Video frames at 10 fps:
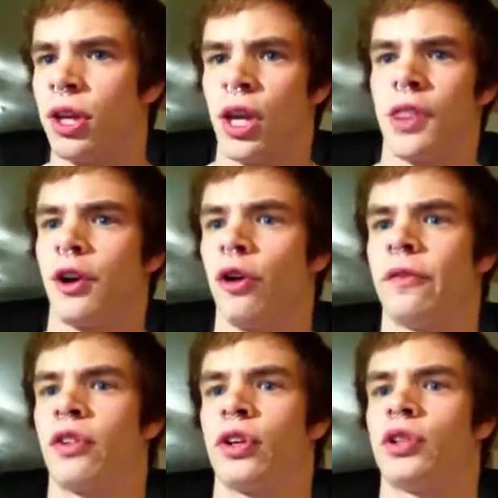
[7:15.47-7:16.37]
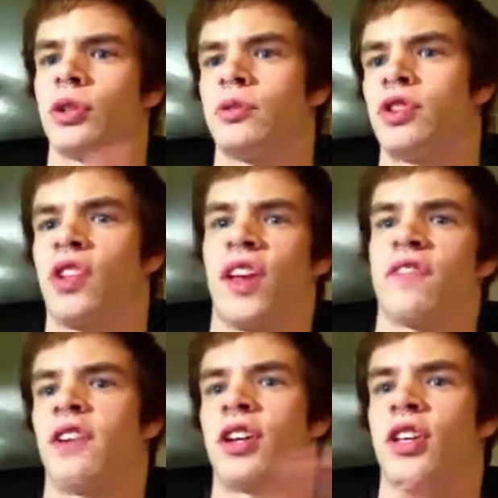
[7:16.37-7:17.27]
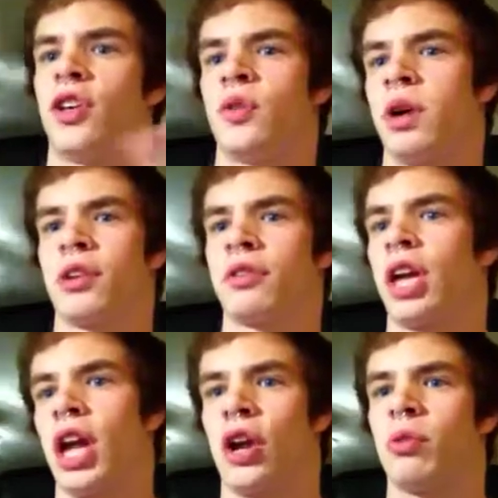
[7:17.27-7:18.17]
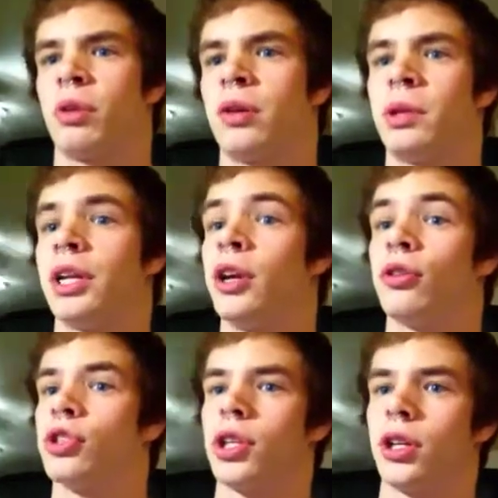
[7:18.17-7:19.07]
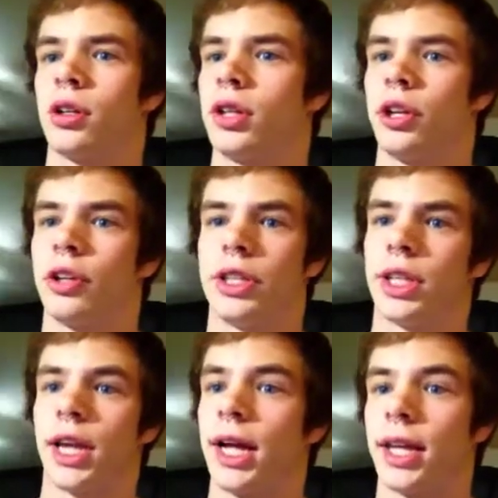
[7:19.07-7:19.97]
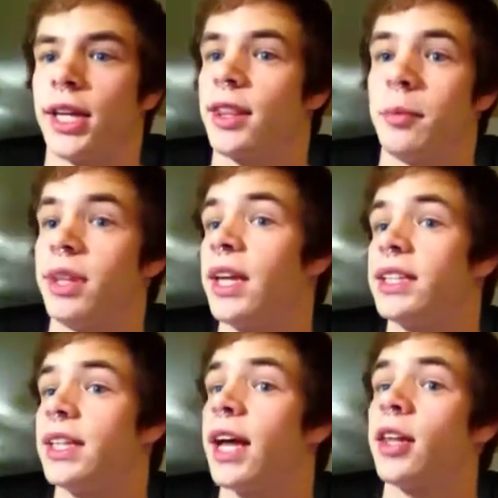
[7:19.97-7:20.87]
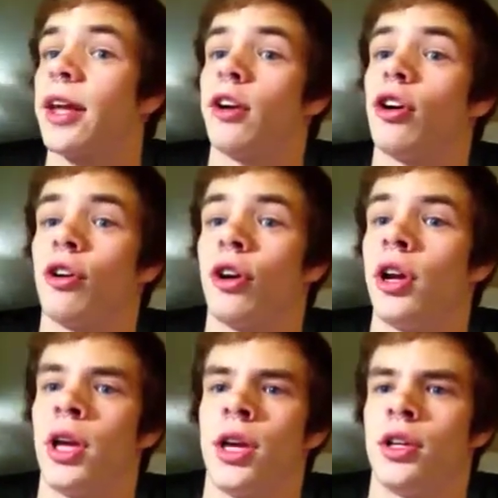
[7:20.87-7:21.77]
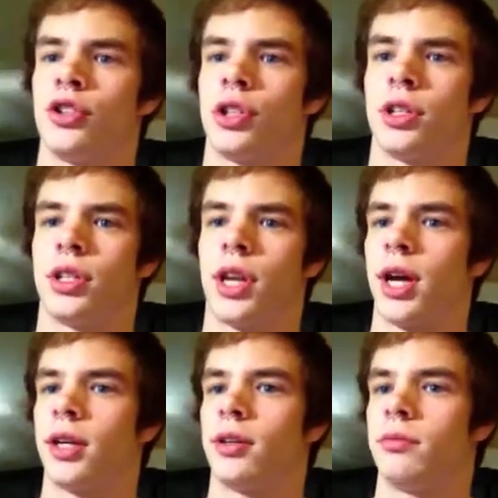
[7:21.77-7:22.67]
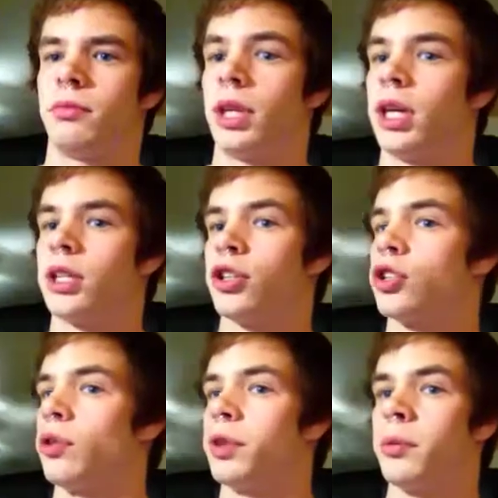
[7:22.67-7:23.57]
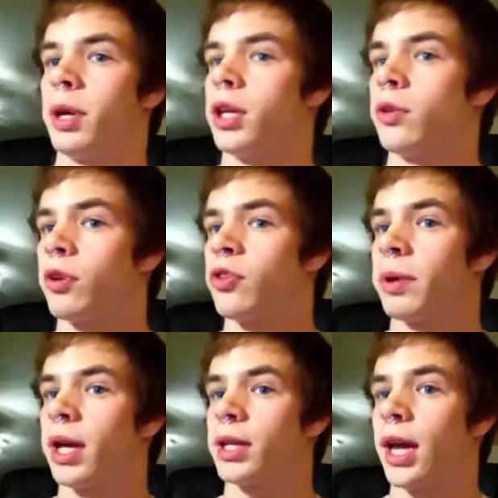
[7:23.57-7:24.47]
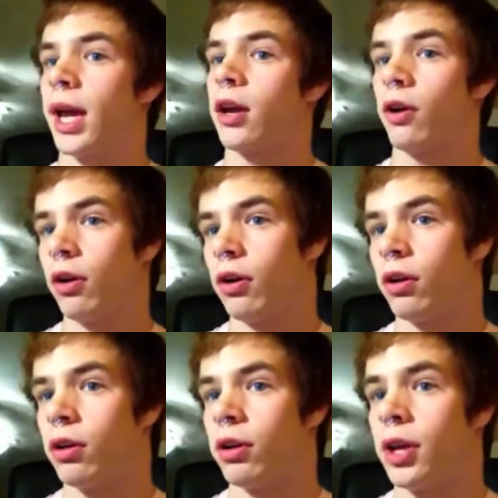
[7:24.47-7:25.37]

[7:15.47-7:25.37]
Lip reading: and then all of a sudden she was just like, fuck you, I don't care, blah, blah. No, she clearly did not like them, and they did not like her. She did not need to show them any respect at all.